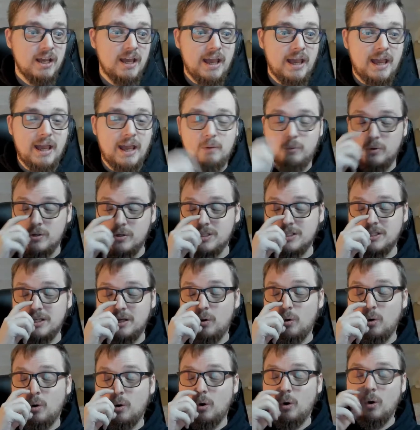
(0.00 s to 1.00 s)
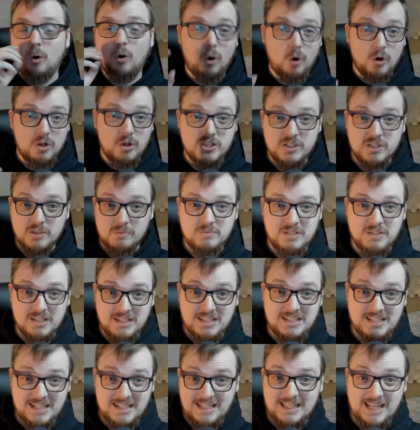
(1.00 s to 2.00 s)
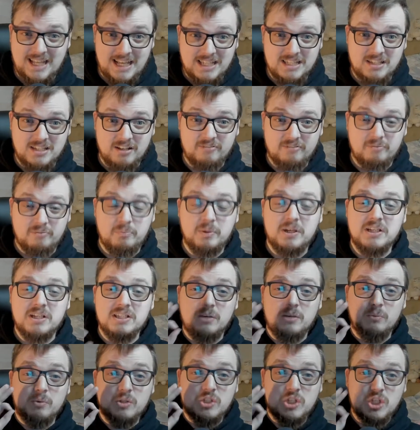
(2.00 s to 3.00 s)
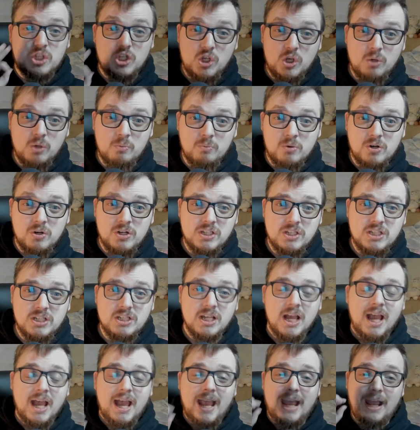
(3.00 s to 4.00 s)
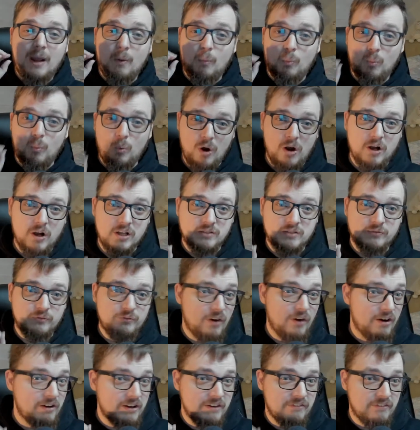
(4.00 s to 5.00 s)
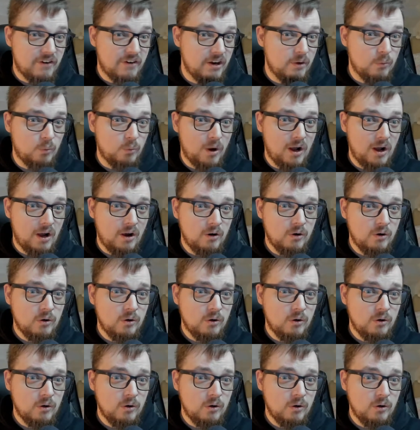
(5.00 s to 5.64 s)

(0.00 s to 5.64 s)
It was awesome to see that stuff, because it was humorous. It worked very, very well.